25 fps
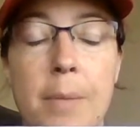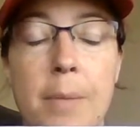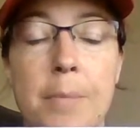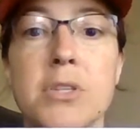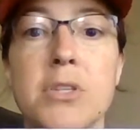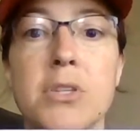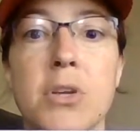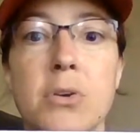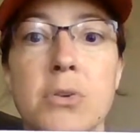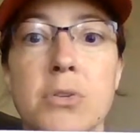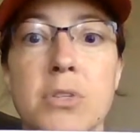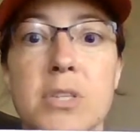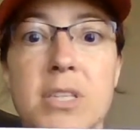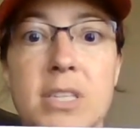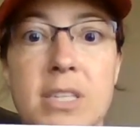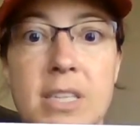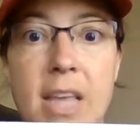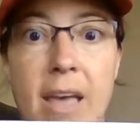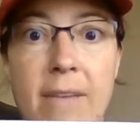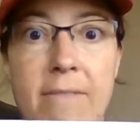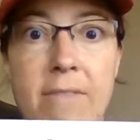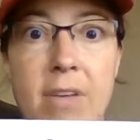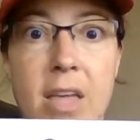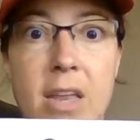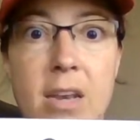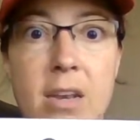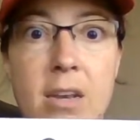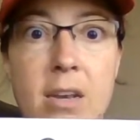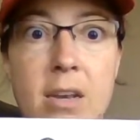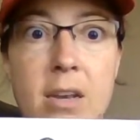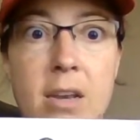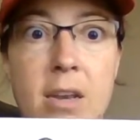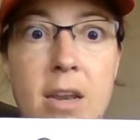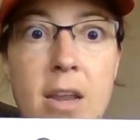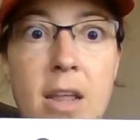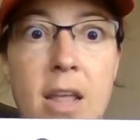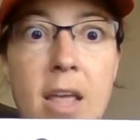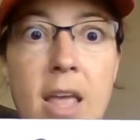So 7,
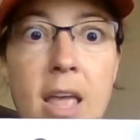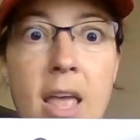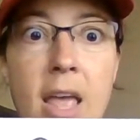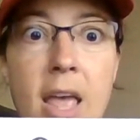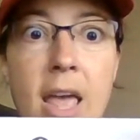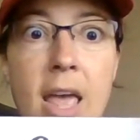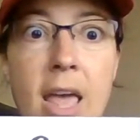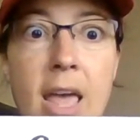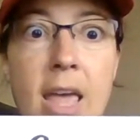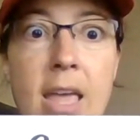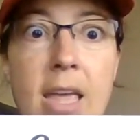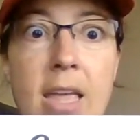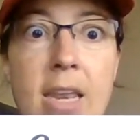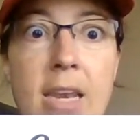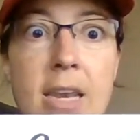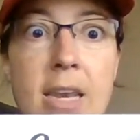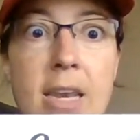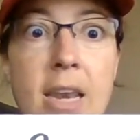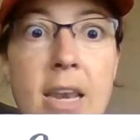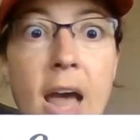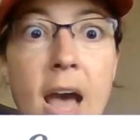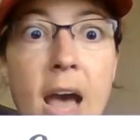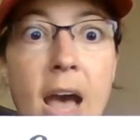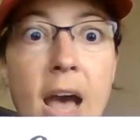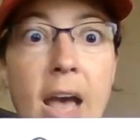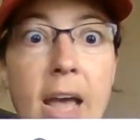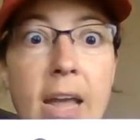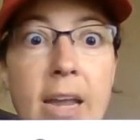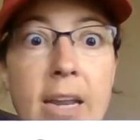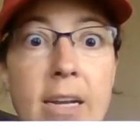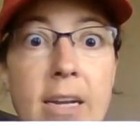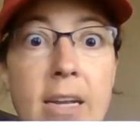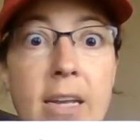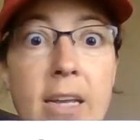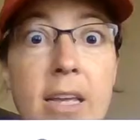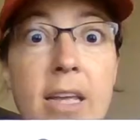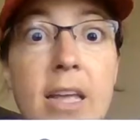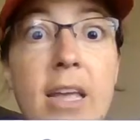8,
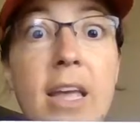9.